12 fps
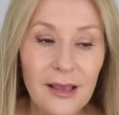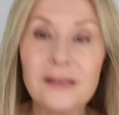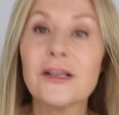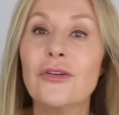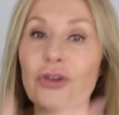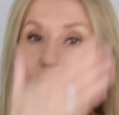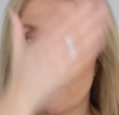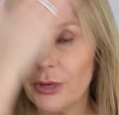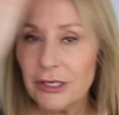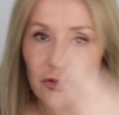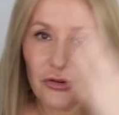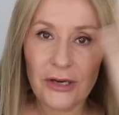So you can put
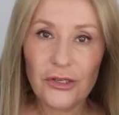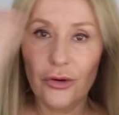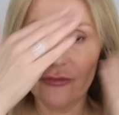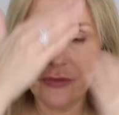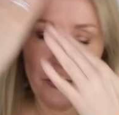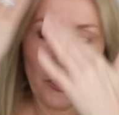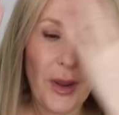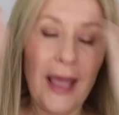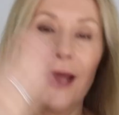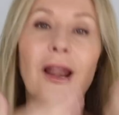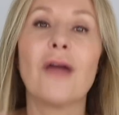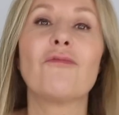it straight on from your
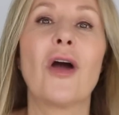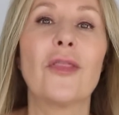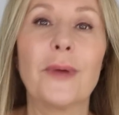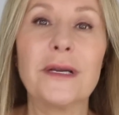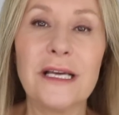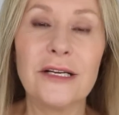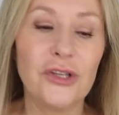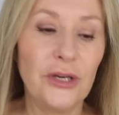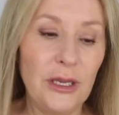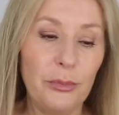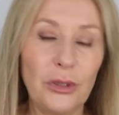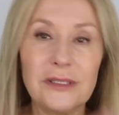hairline right the way down to your
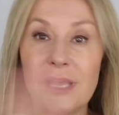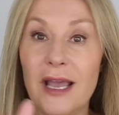nipples.